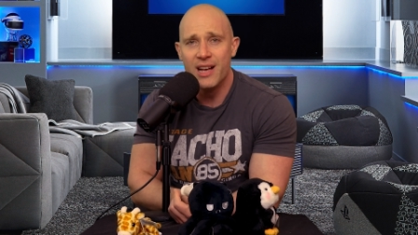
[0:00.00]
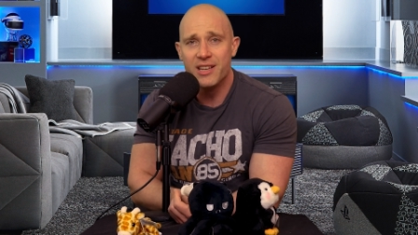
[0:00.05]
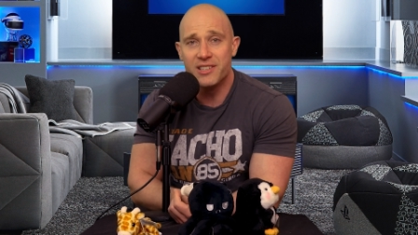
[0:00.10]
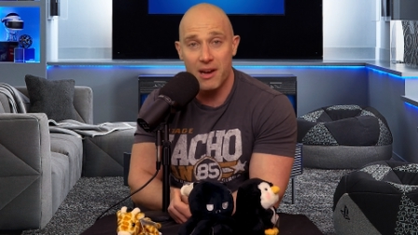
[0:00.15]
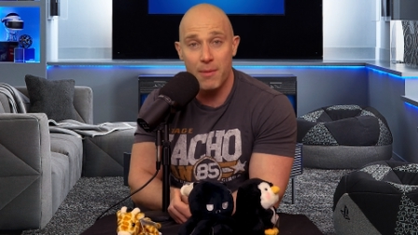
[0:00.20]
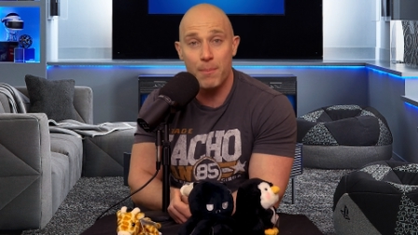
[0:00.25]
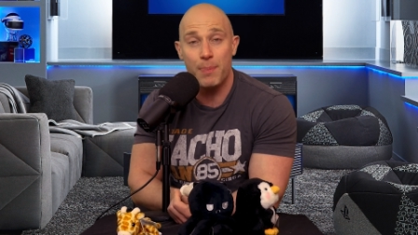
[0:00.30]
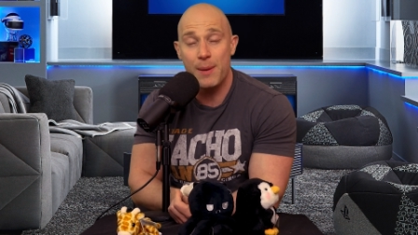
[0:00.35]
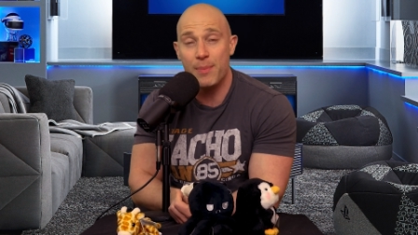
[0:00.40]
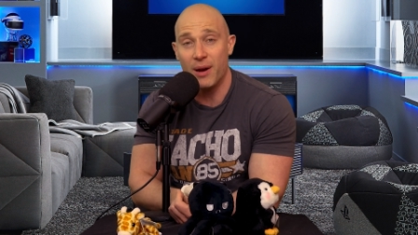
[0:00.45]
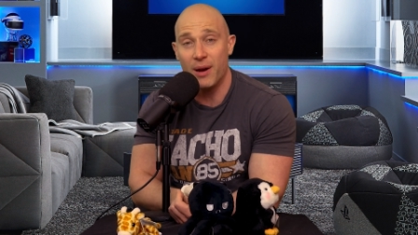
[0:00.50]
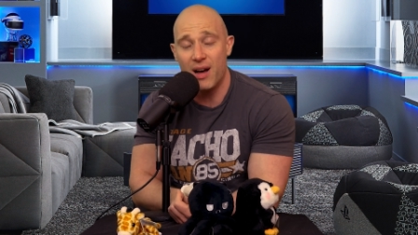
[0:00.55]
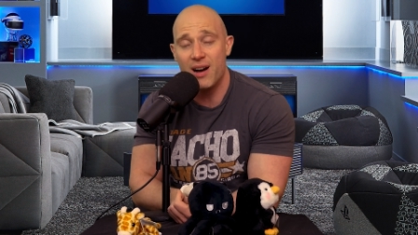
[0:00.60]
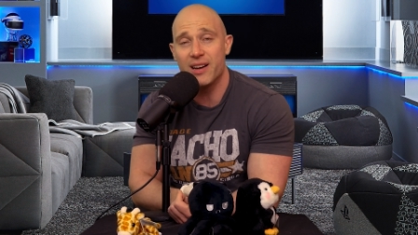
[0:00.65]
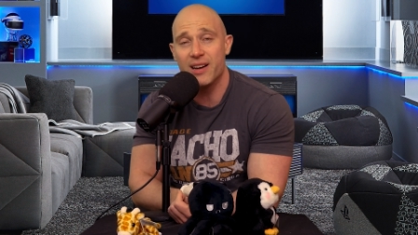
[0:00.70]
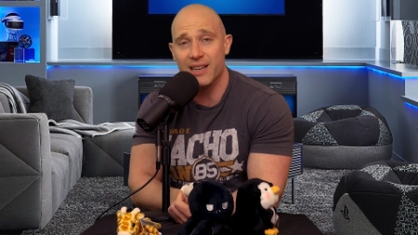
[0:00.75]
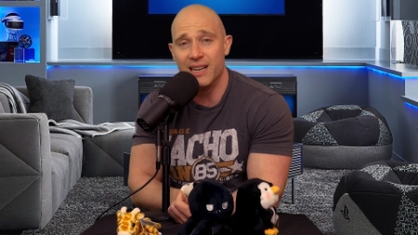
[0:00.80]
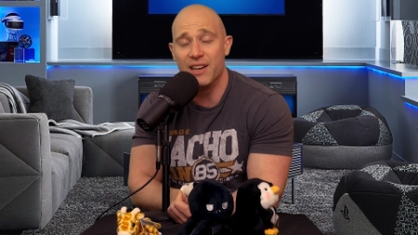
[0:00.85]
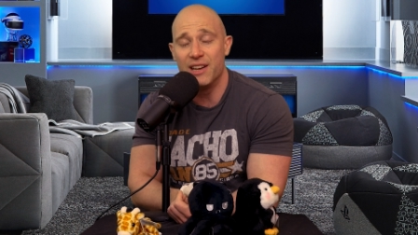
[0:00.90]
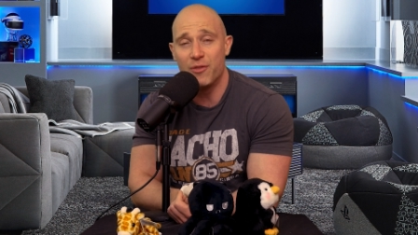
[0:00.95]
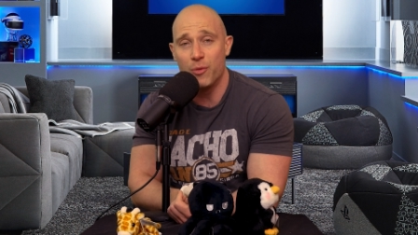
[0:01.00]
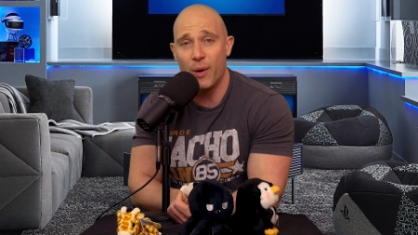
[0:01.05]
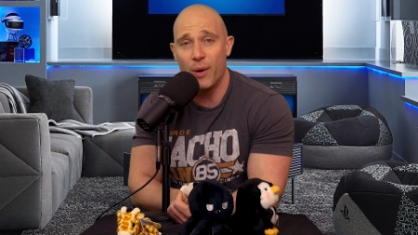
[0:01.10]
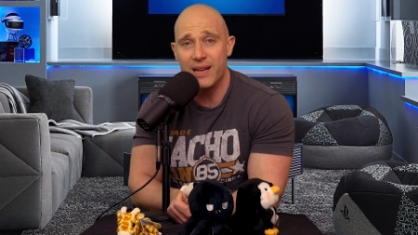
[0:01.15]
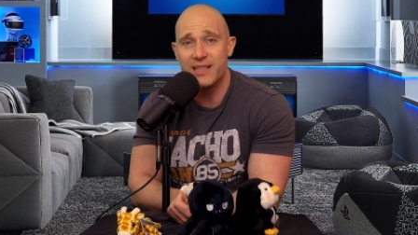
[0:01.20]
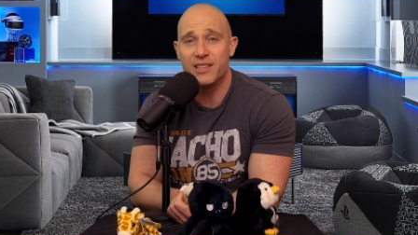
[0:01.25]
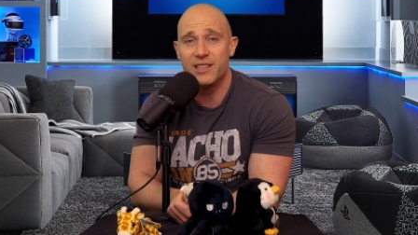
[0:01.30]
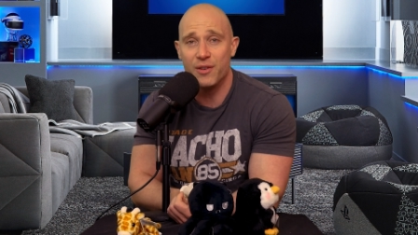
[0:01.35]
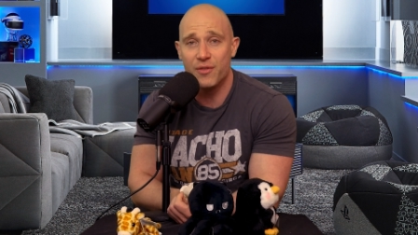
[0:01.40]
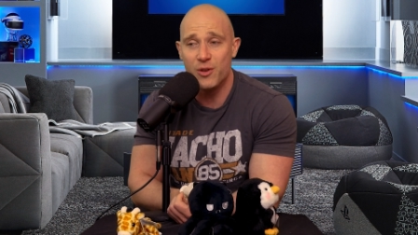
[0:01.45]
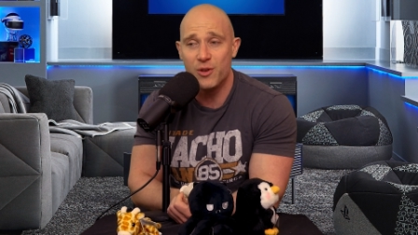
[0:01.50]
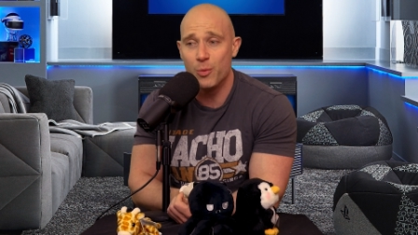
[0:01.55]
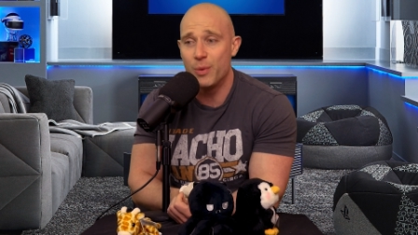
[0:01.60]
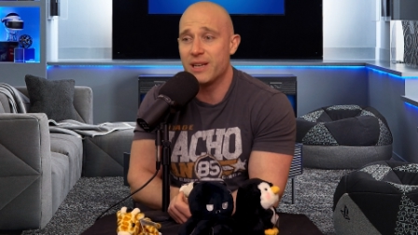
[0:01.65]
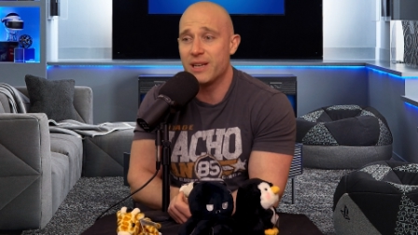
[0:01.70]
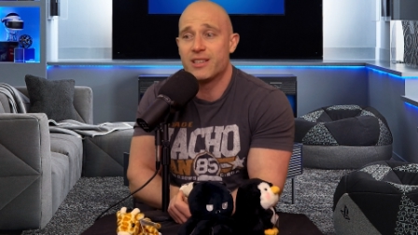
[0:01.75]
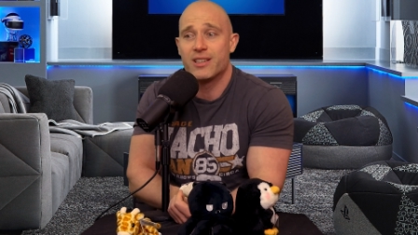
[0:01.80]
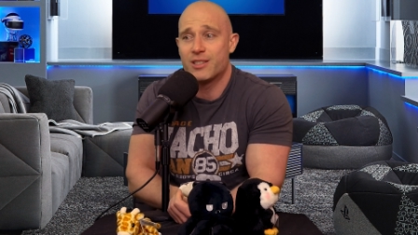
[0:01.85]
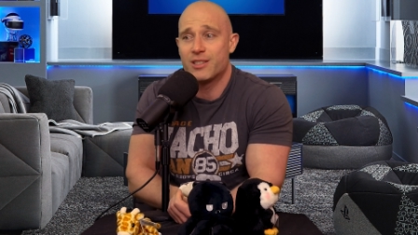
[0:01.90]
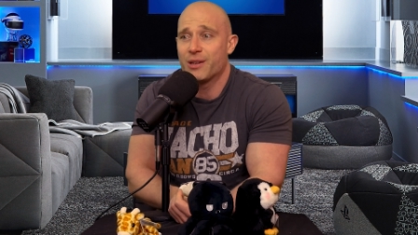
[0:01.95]
Some people are going to lift weights in a few
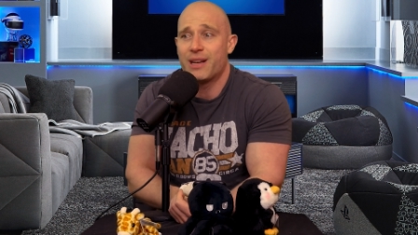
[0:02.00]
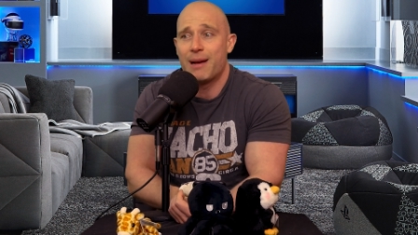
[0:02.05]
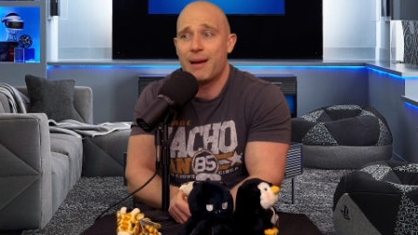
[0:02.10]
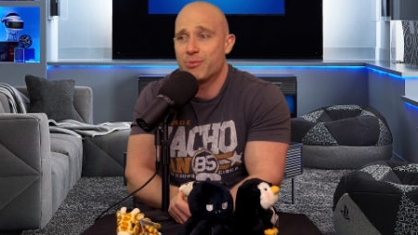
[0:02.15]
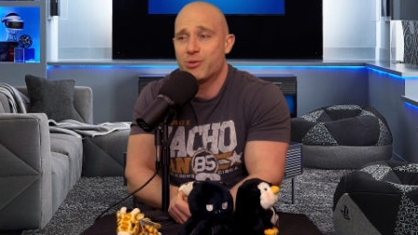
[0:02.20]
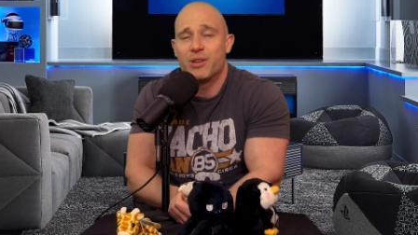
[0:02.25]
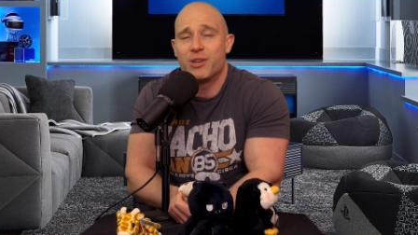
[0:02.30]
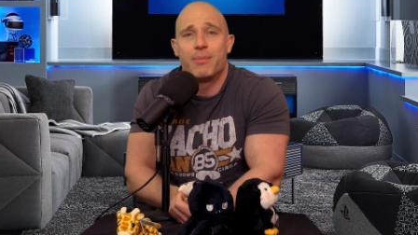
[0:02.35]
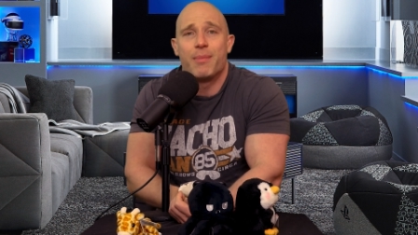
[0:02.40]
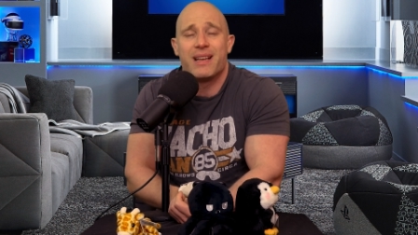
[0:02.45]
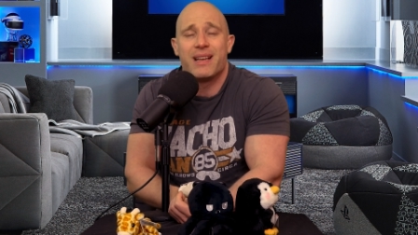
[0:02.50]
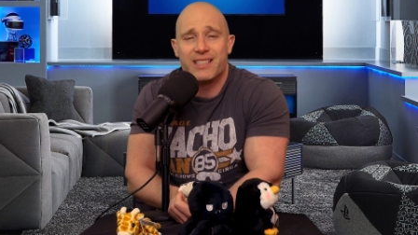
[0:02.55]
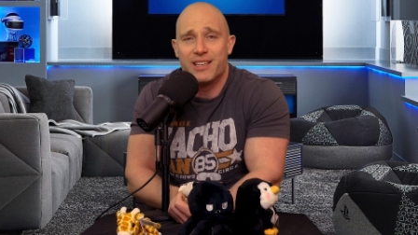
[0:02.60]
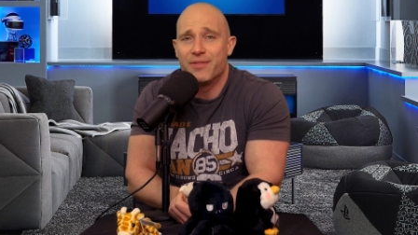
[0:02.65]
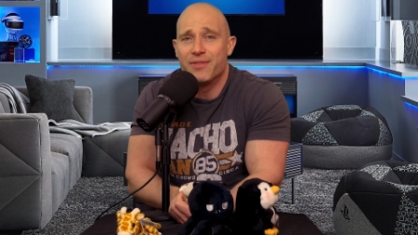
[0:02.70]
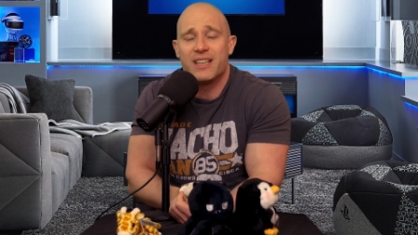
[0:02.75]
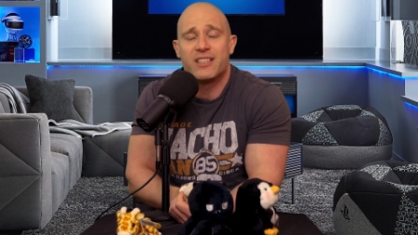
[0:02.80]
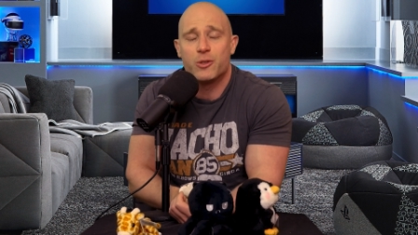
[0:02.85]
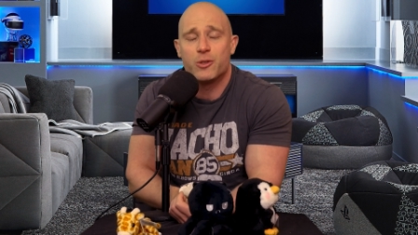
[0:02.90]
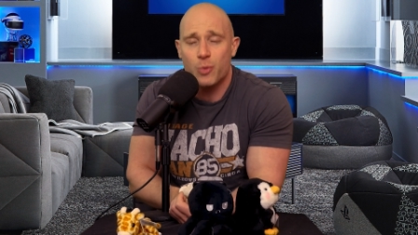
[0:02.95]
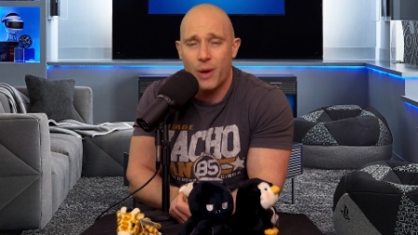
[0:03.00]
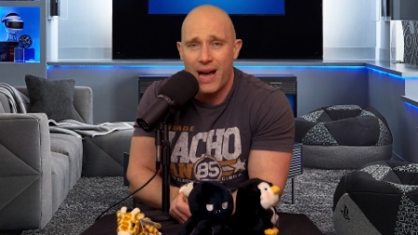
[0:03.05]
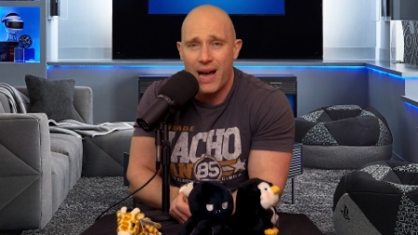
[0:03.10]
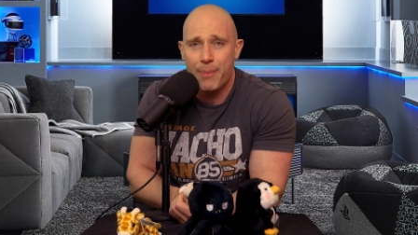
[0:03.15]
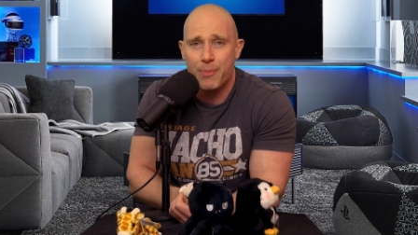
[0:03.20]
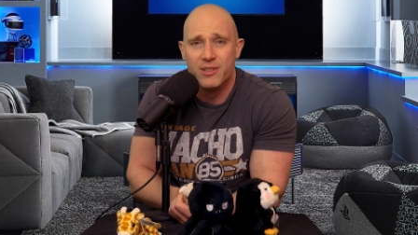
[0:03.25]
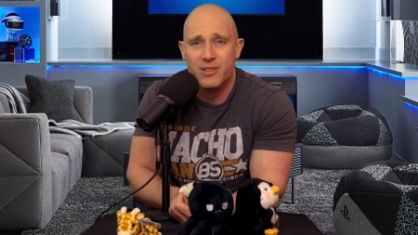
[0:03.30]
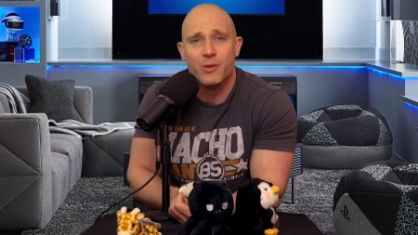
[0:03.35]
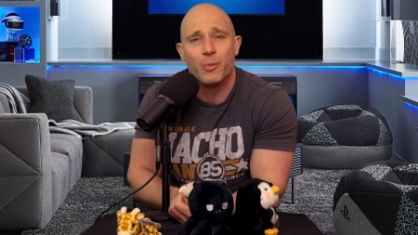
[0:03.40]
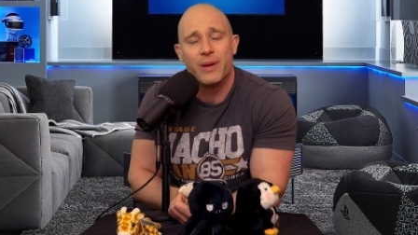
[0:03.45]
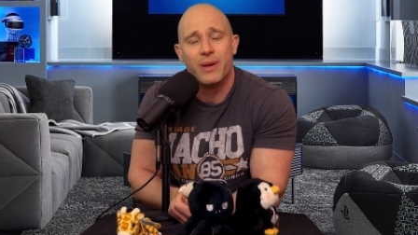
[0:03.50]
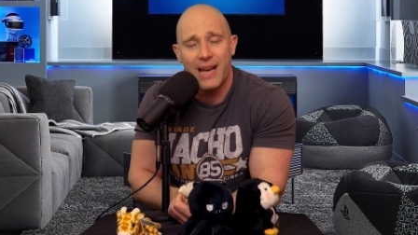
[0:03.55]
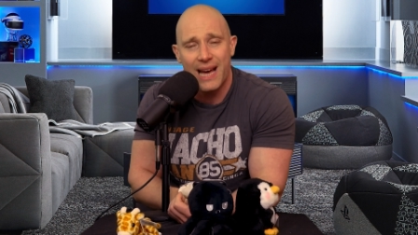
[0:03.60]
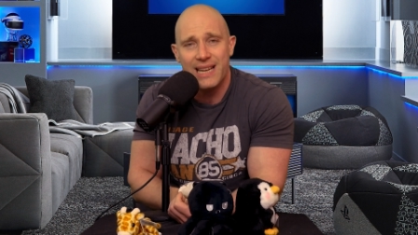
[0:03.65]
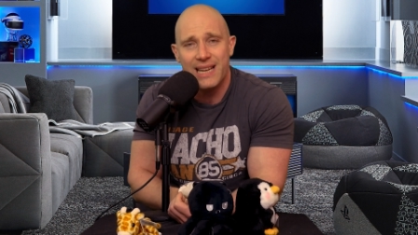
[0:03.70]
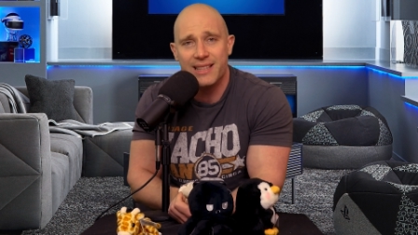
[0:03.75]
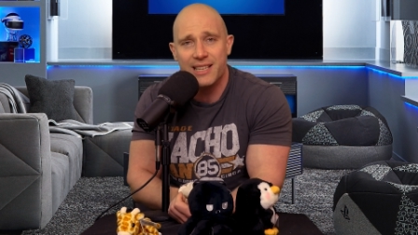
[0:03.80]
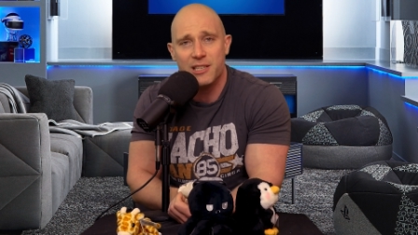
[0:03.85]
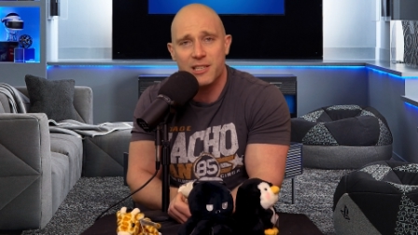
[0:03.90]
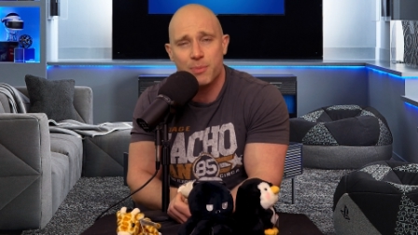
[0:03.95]
weeks just look absolutely massive. That's just what happens, and we
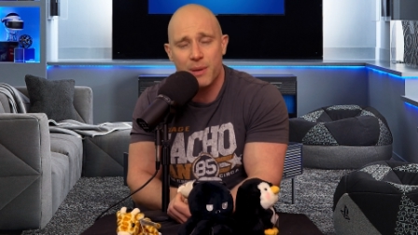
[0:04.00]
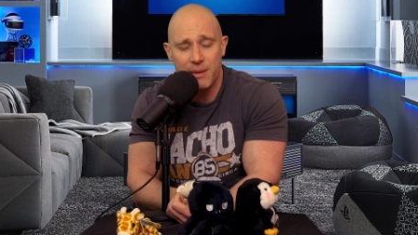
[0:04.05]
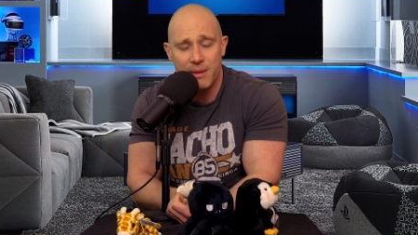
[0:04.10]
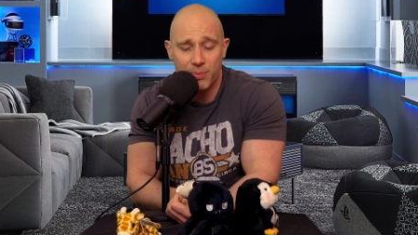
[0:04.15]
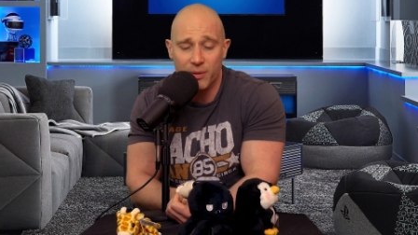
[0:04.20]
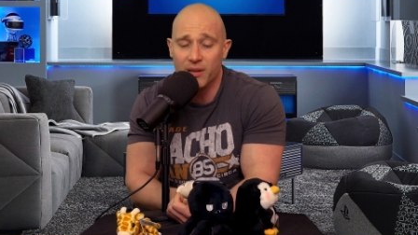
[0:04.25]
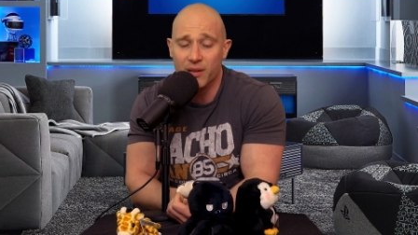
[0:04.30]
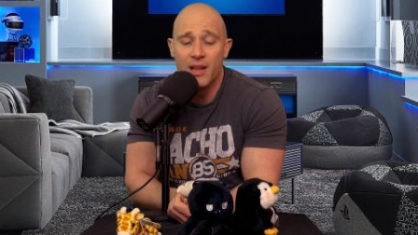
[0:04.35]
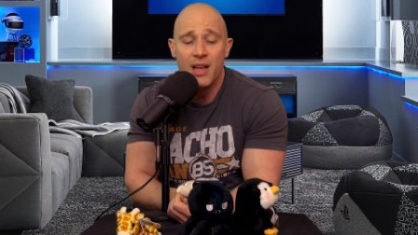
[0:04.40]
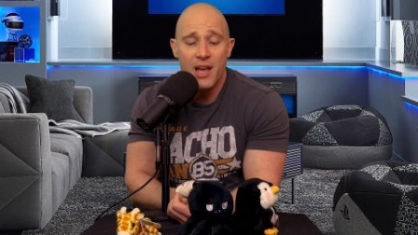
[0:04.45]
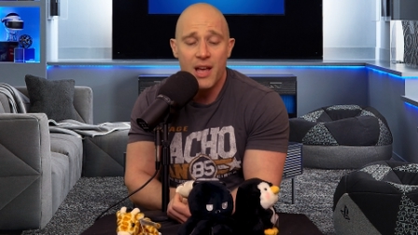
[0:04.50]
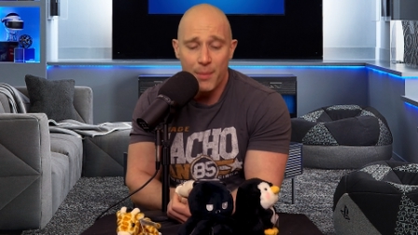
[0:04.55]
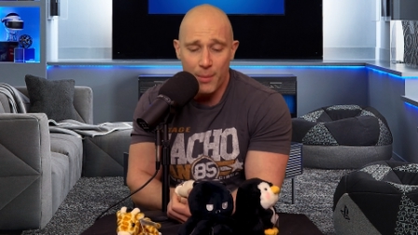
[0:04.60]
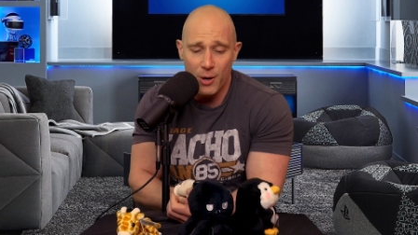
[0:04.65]
hate these people.